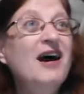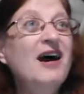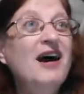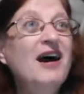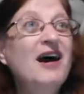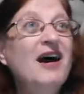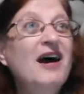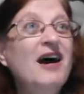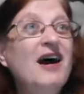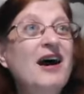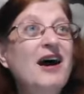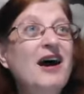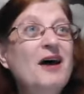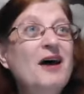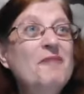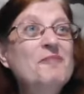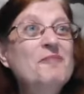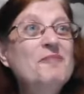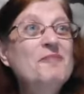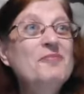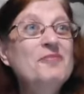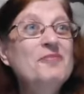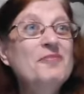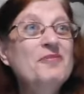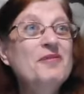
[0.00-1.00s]

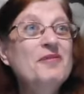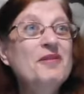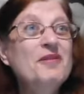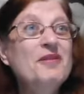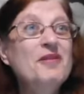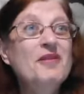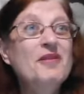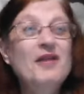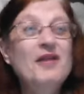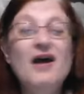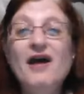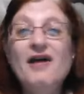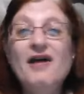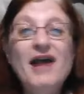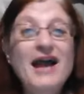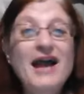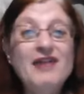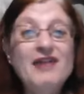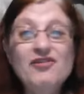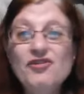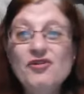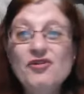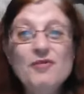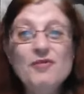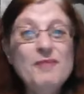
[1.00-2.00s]
I
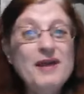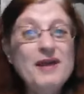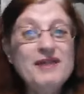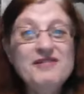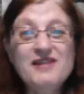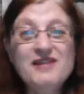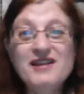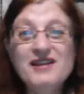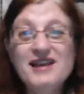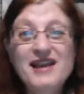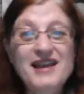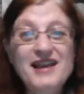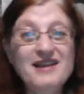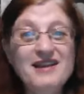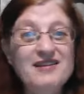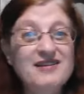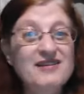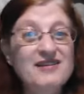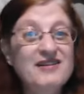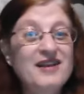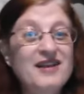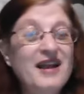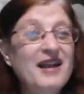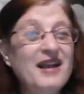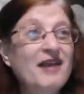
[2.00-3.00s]
had two amazing
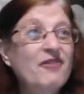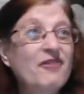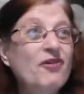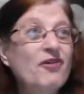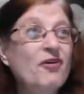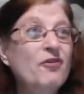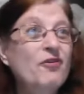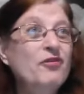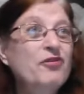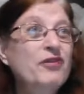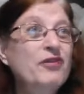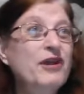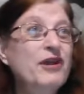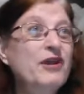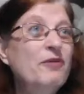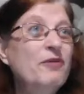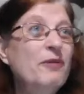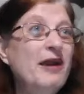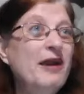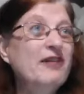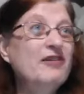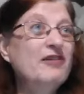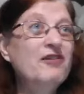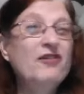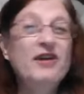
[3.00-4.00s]
kids, and I've got three
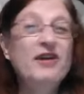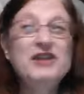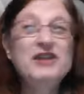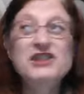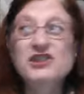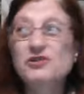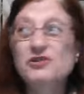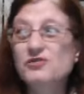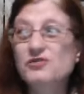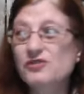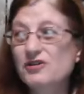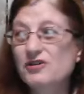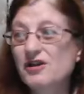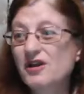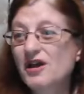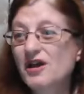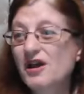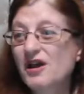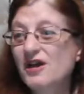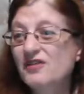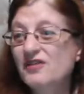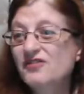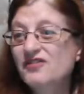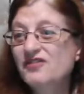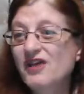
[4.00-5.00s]
amazing grandchildren.
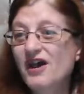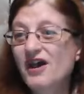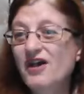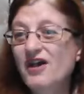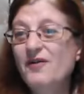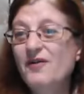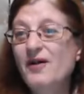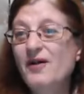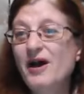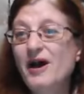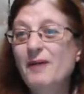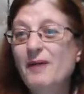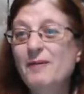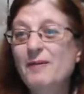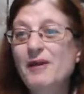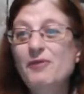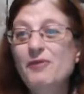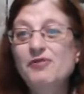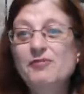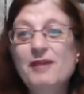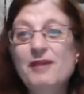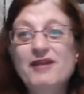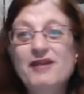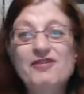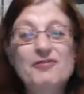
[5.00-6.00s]
So it
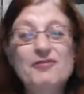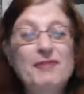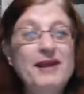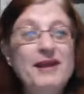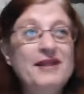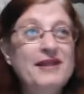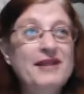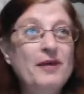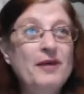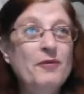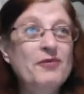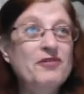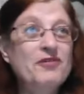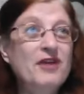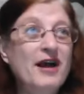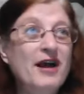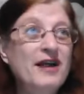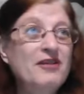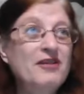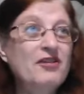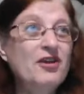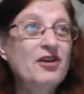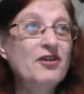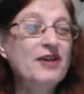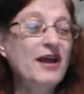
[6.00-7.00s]
was meant to be. There was I
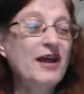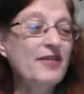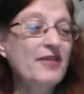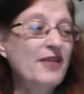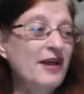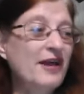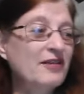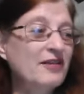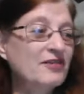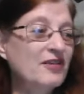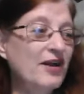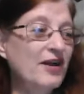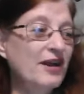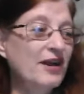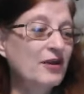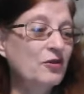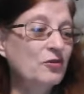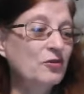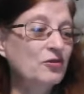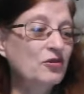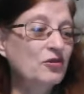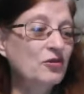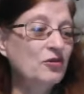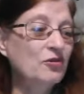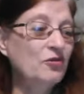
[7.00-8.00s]
had to go down that
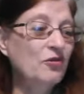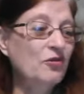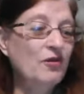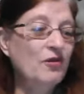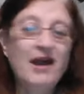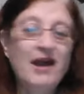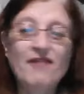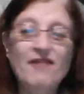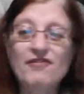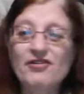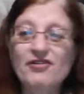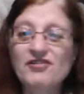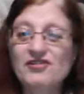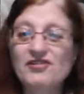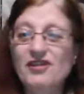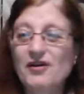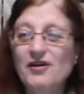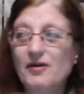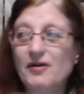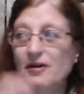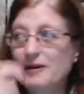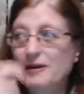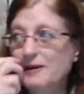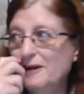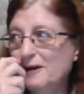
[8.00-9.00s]
cycle to recover.
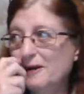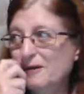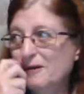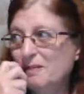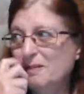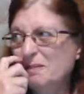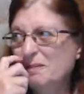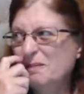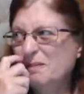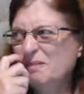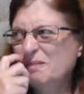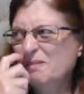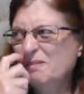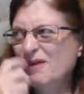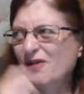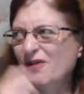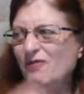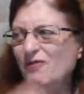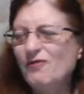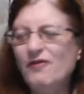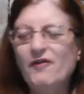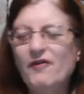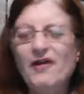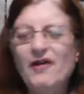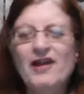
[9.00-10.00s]
So you know, bit
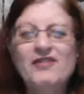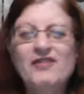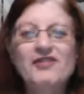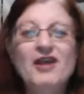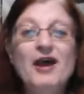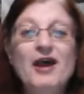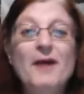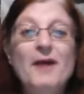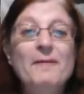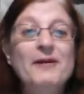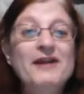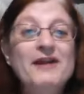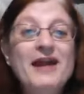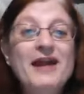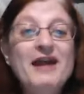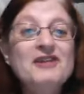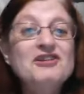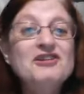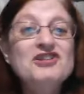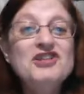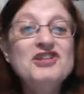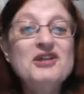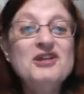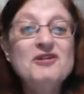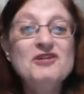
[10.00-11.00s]
of regrets. But
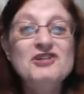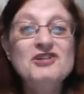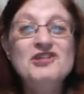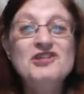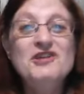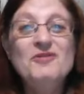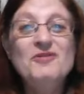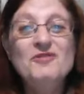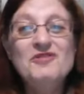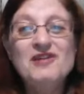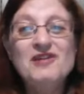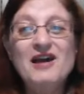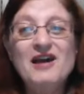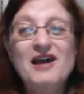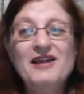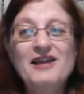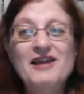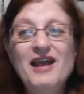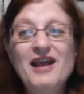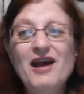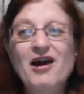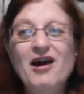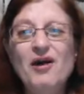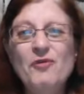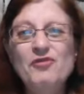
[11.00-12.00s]
yes, she was like,
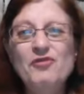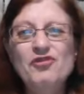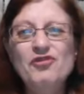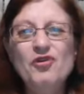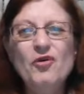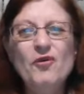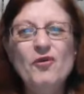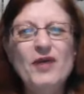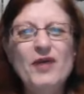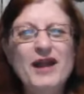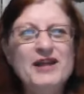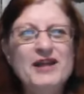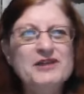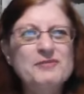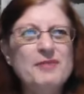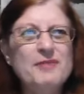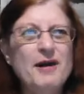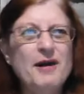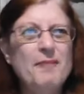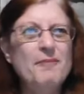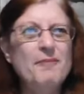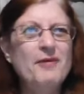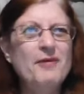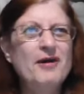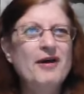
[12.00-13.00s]
yeah, I was your age,
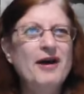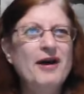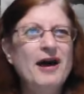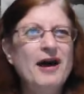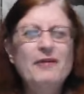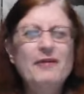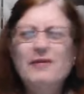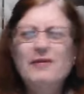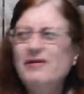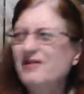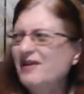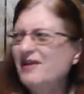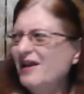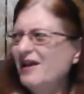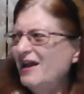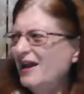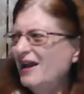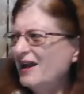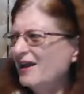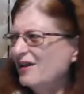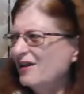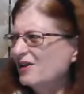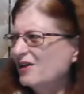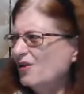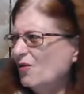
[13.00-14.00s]
Mum. And I went,
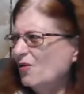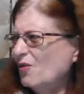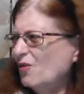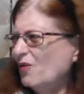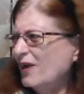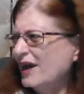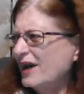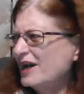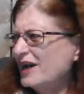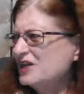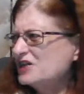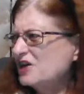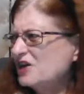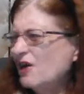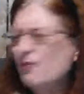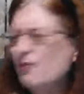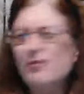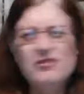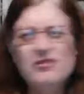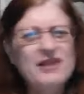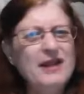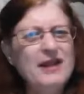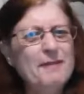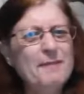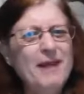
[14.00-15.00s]
yeah, your age. I
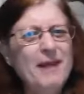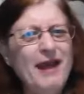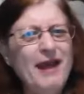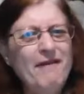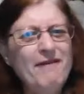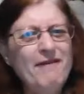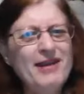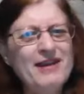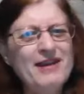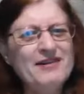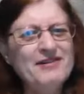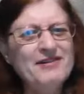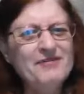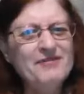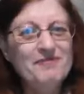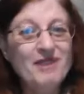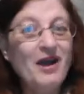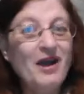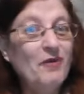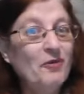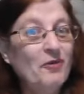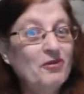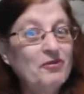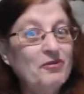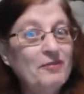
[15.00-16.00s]
was getting married.
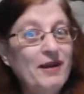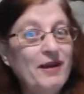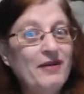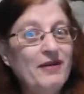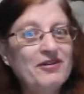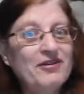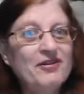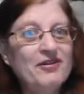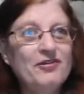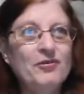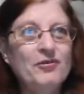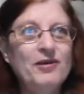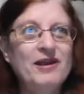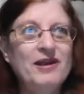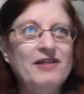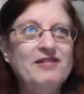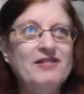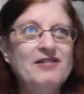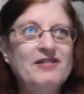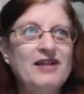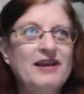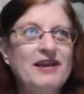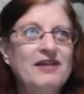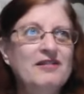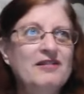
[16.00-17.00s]
I was married at
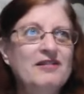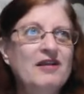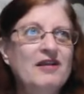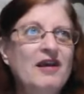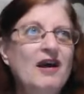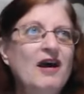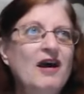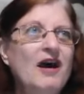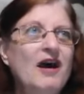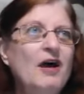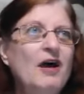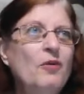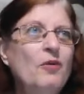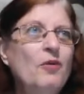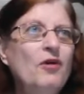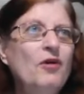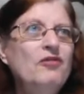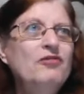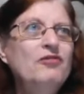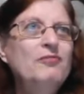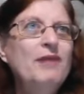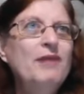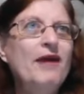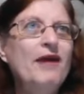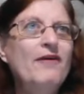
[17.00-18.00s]
26. I
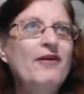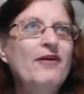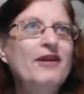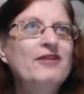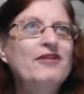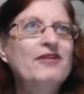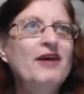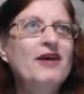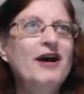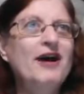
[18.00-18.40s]
was married.